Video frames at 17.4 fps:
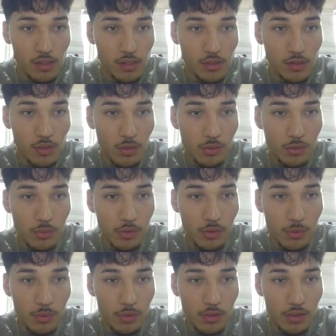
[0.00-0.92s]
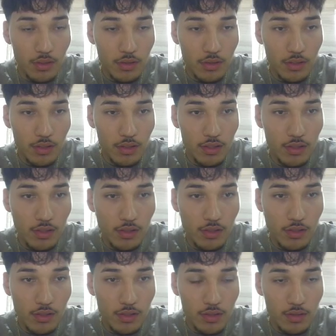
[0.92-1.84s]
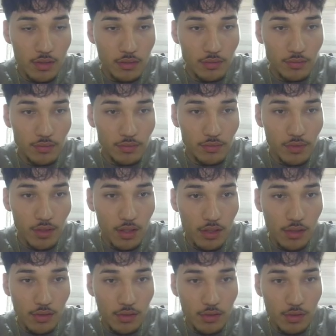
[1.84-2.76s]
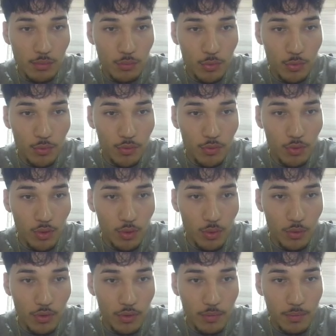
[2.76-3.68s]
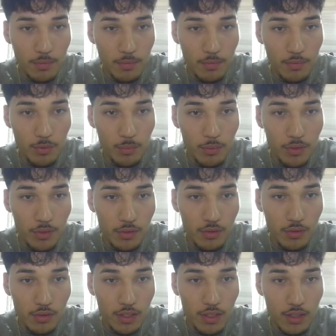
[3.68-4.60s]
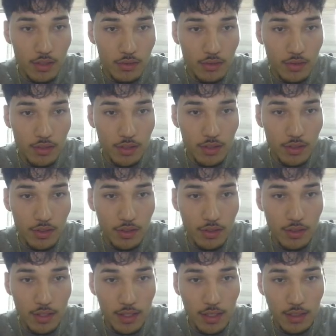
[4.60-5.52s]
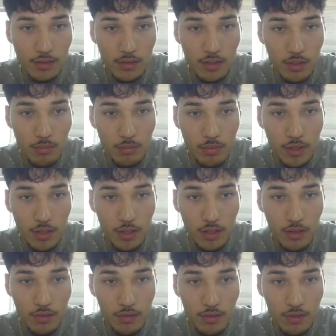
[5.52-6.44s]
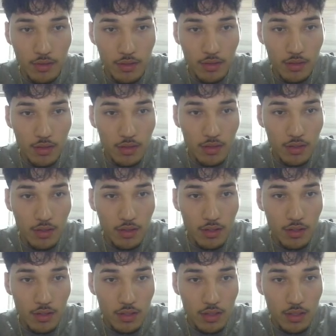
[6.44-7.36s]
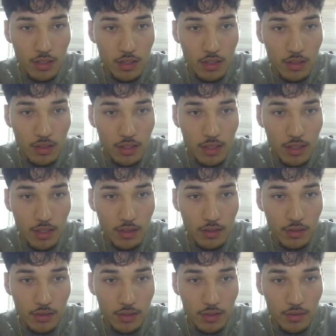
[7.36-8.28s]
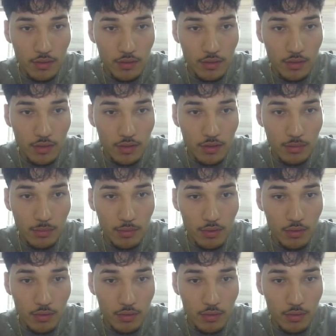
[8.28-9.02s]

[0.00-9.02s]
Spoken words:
So I was really wanting to see us to move lower from here. I entered here and then I got stopped break even, and then I entered off of this small